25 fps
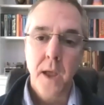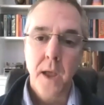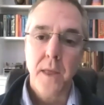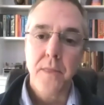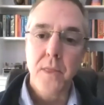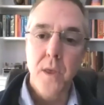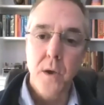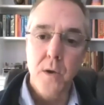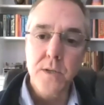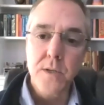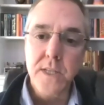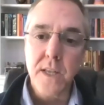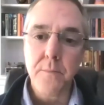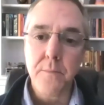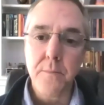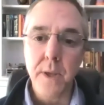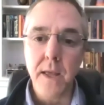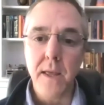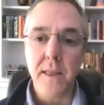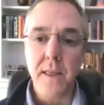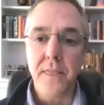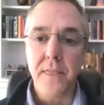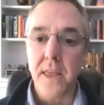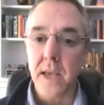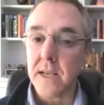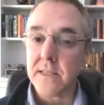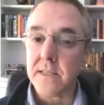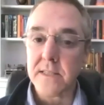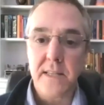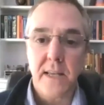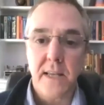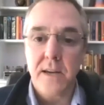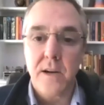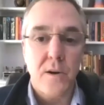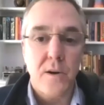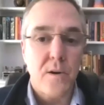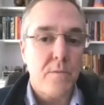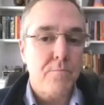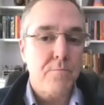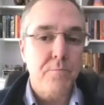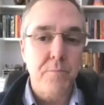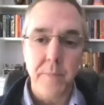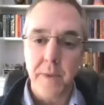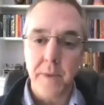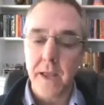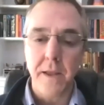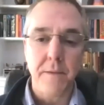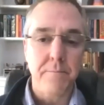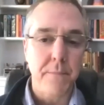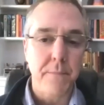And those can be things that are
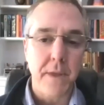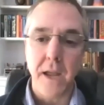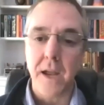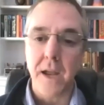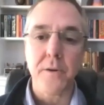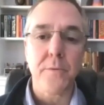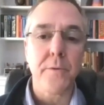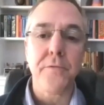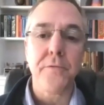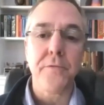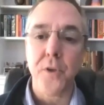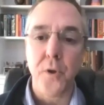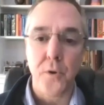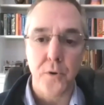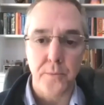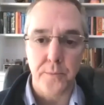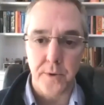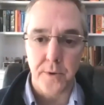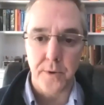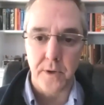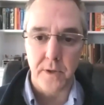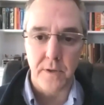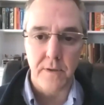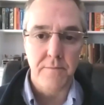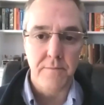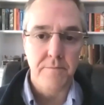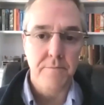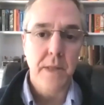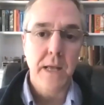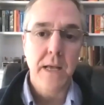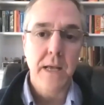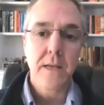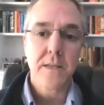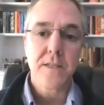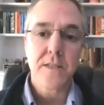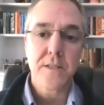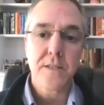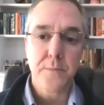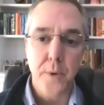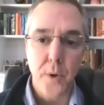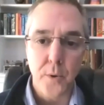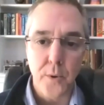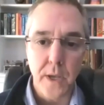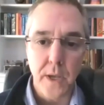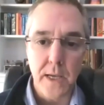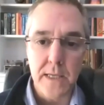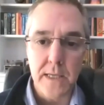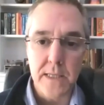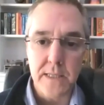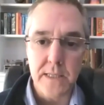irrefutable.
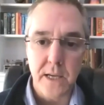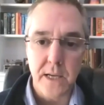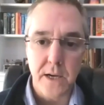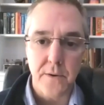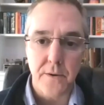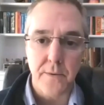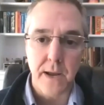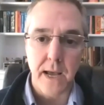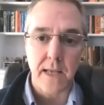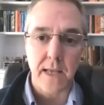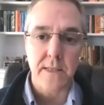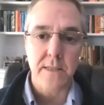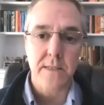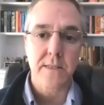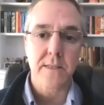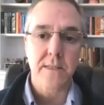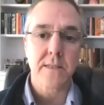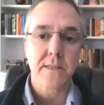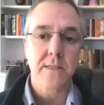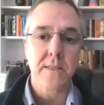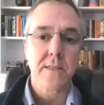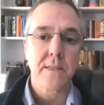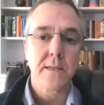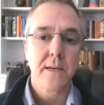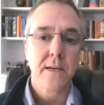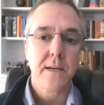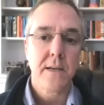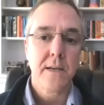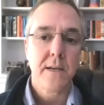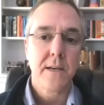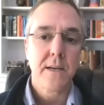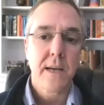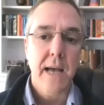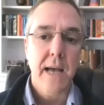Smoking cigarettes,